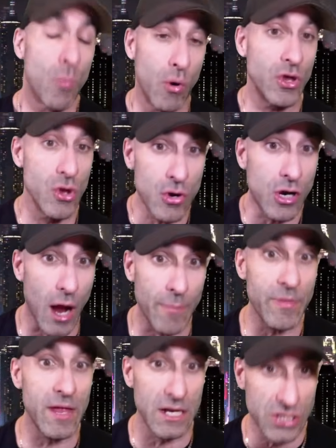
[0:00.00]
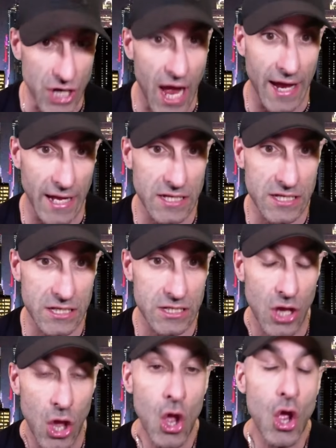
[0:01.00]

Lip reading: Where you come to the Giants,